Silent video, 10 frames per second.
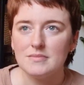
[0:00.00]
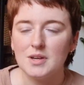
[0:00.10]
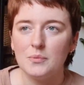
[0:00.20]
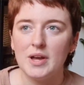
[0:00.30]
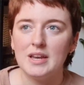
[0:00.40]

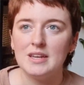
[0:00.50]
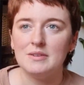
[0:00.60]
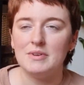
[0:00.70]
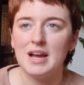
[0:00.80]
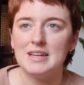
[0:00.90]
When
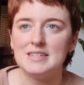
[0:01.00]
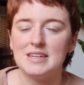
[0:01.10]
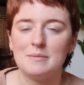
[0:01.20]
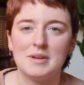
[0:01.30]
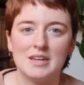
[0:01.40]
in
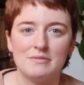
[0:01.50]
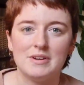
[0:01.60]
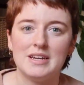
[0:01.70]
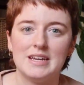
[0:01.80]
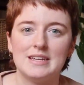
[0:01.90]
reality, I mean, it
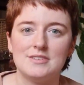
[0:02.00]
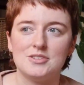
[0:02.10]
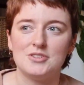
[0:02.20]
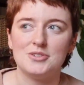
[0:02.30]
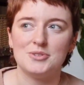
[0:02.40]
really
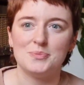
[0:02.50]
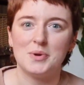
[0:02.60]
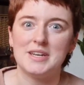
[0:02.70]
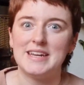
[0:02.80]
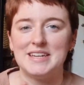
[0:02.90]
is just
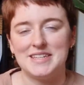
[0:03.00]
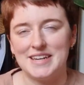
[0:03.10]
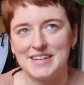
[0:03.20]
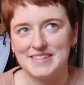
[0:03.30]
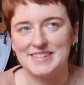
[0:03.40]
one day to the
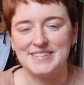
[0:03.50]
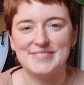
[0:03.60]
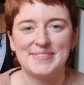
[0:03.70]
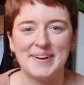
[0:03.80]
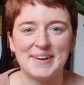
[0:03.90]
next,
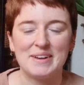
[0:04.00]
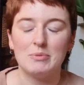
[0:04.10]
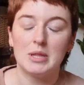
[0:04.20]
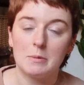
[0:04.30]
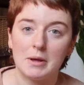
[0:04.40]
right? Like if
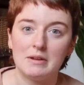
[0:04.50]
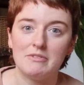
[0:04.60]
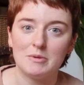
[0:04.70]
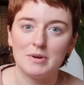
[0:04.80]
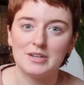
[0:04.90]
we think about it in
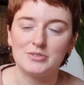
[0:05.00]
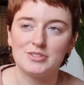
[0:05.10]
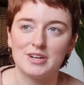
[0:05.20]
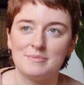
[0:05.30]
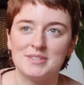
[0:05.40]
very practical
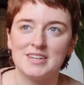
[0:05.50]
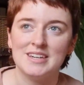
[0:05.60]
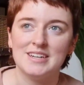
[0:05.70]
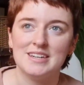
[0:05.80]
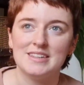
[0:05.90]
terms,
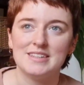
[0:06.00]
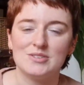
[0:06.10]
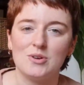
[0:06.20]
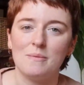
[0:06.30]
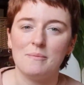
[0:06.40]
there's
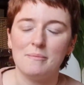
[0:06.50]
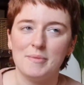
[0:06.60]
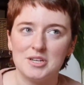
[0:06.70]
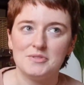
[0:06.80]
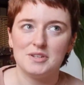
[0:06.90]
not
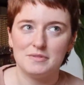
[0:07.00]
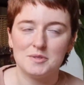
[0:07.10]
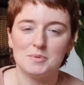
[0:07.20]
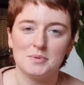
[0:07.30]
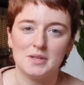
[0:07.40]
much of a
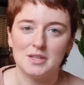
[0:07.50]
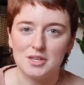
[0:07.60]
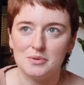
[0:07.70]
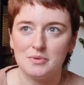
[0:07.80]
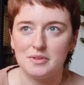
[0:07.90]
difference between the
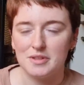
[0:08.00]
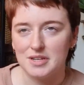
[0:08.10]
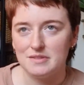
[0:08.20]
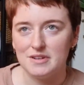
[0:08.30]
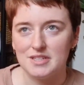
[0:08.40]
you on the
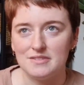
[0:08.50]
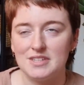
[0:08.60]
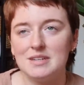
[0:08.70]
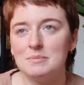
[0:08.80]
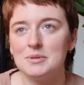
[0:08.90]
31st of
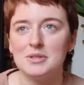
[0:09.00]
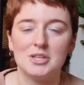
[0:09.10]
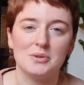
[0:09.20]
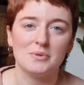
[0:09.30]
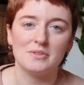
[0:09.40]
December and the
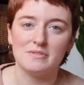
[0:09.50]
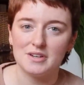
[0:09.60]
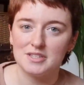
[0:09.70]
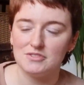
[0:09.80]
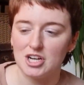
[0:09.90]
you on the
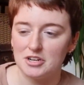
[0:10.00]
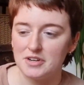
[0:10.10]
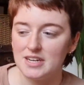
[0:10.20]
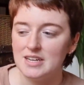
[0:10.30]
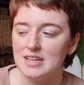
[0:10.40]
1st of January.